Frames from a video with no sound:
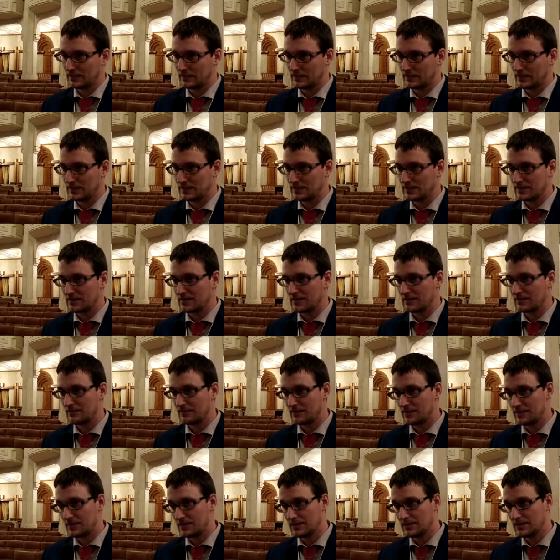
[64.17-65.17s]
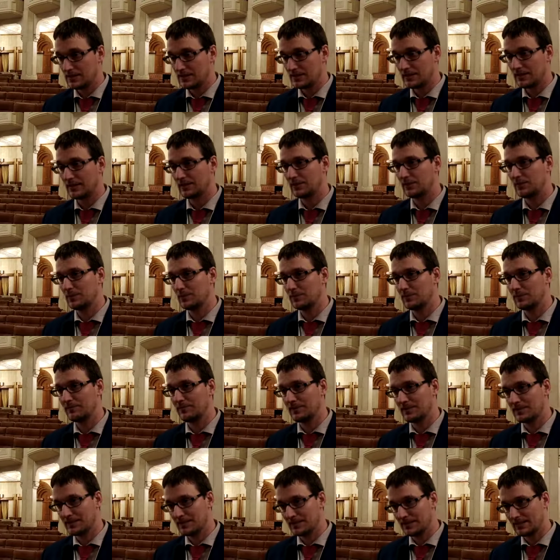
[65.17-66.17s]
long-lasting services that will be
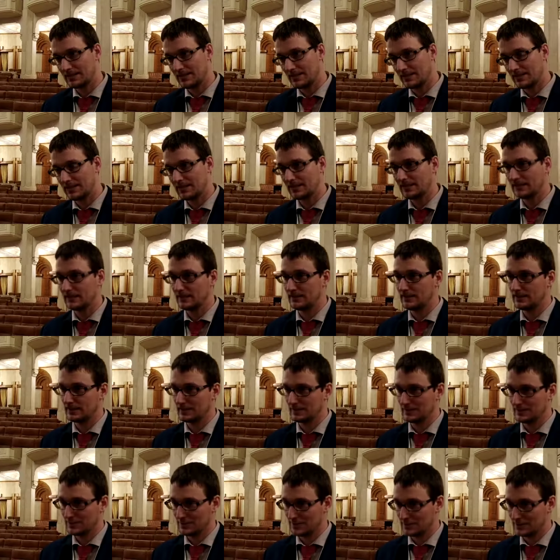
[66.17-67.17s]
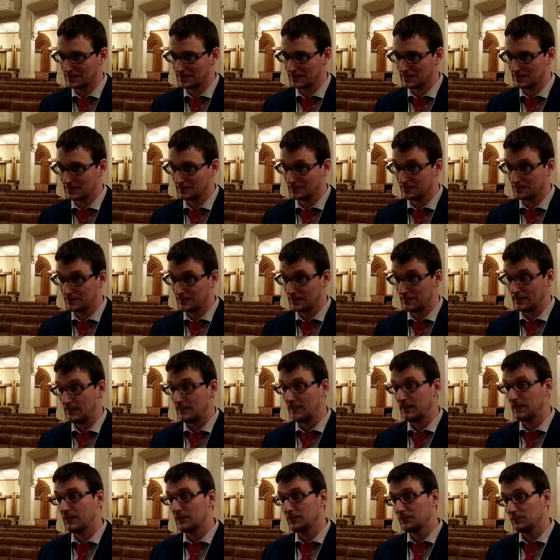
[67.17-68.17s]
facilitating the internationalization.
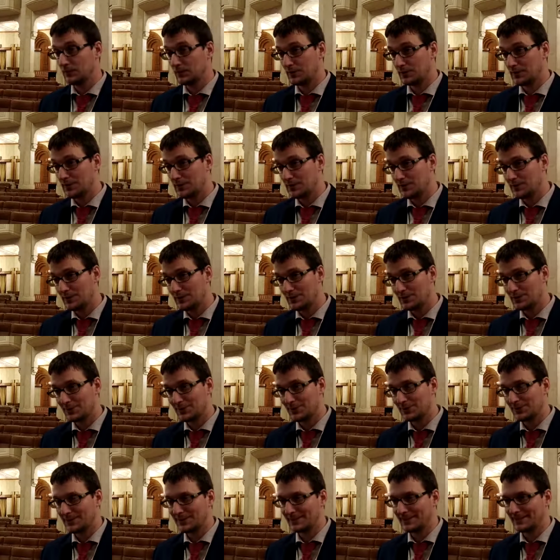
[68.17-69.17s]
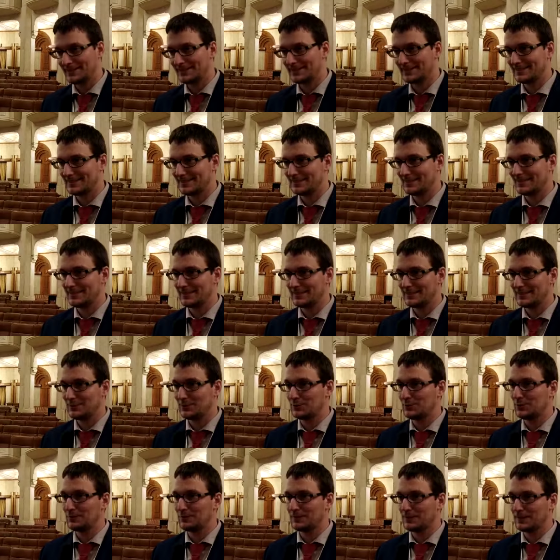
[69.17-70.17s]
For this we also created the
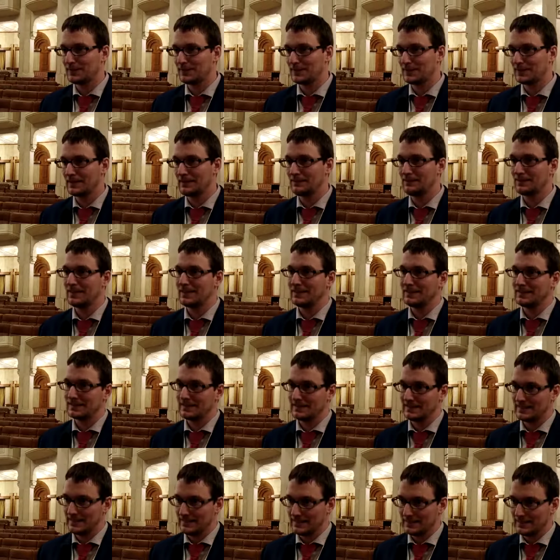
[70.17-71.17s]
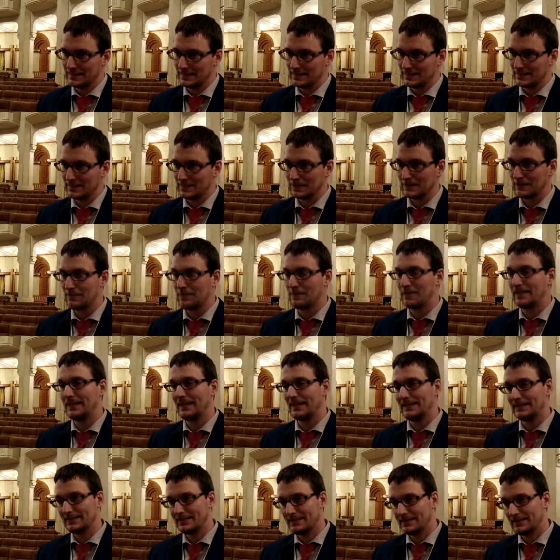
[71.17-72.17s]
European legal
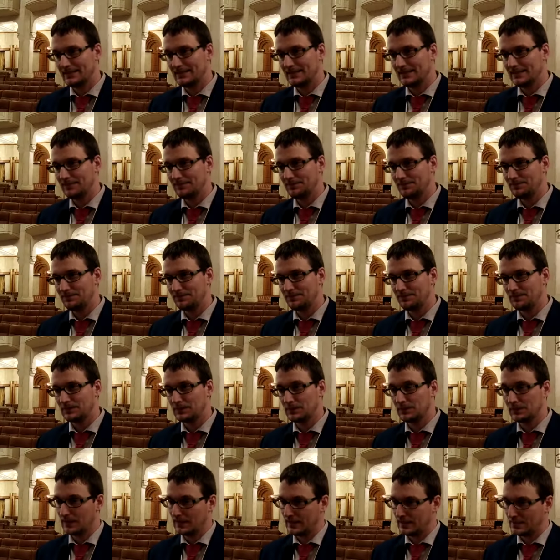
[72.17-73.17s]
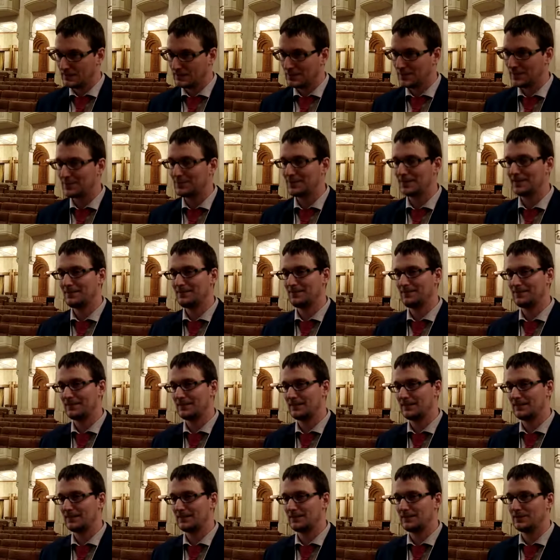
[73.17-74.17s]
entity, really unique one,
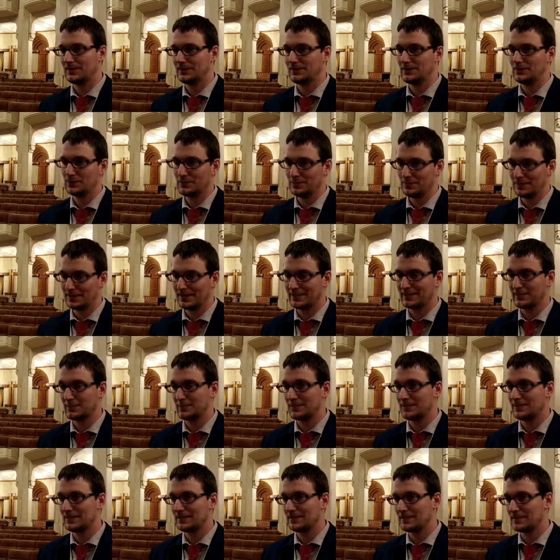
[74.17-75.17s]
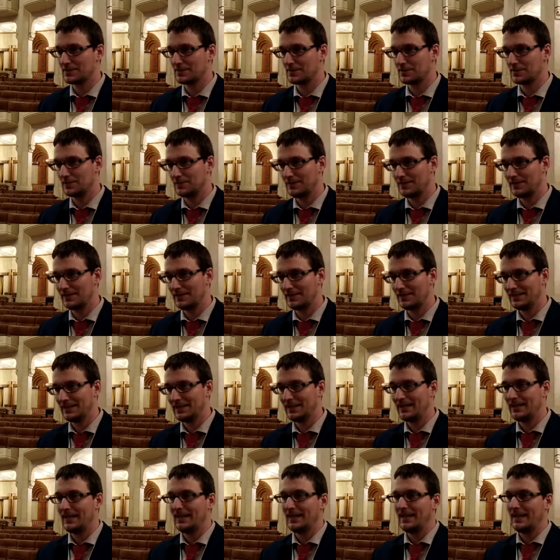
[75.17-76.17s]
uh, the European Economic Interest Grouping
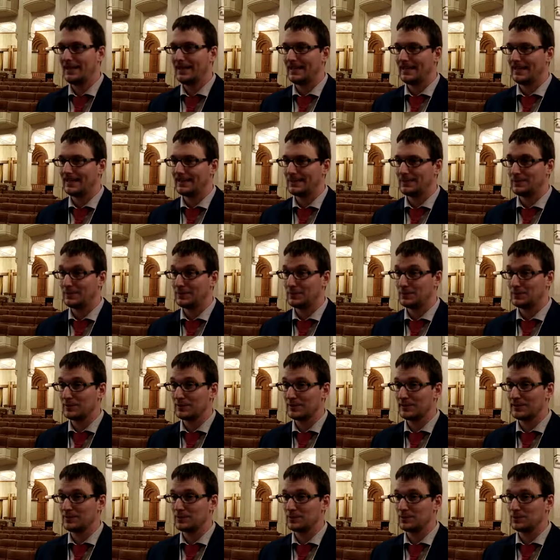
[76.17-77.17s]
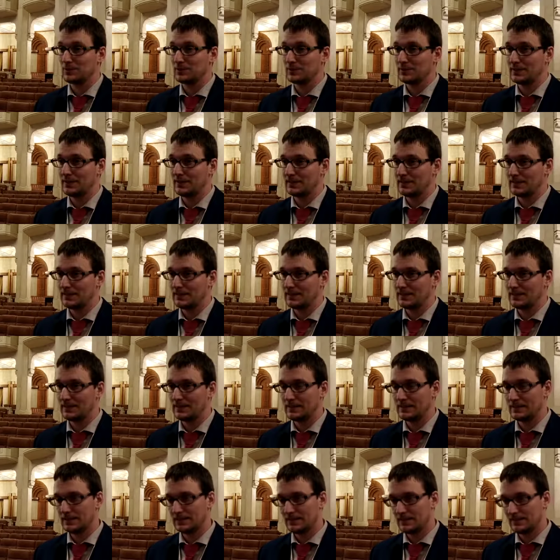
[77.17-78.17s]
and we would like to
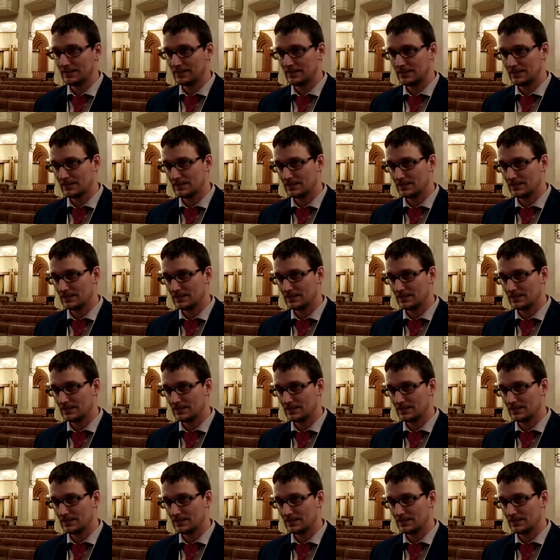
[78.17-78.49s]
really uh,